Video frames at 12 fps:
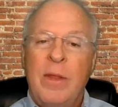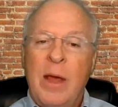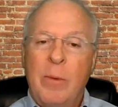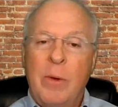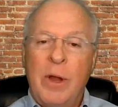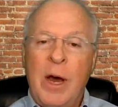
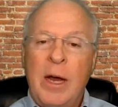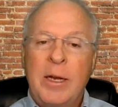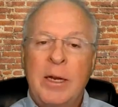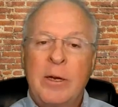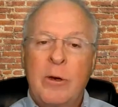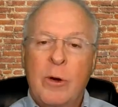They will
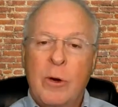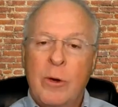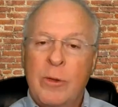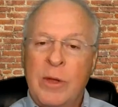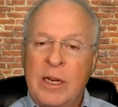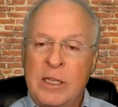not
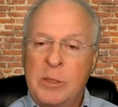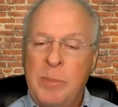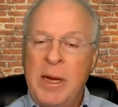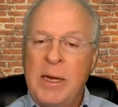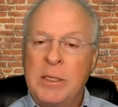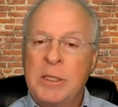incur the
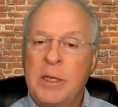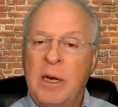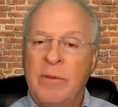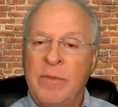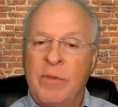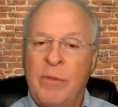expense
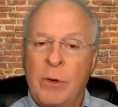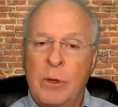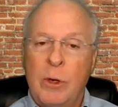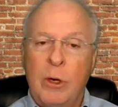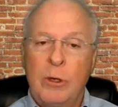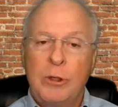of the
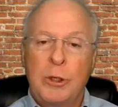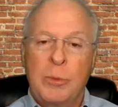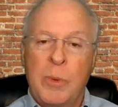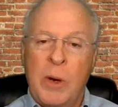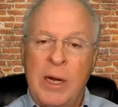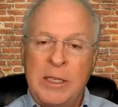
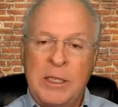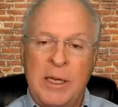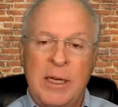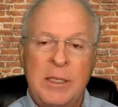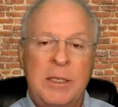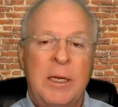foreclosure
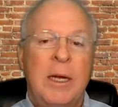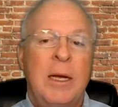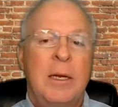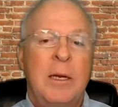process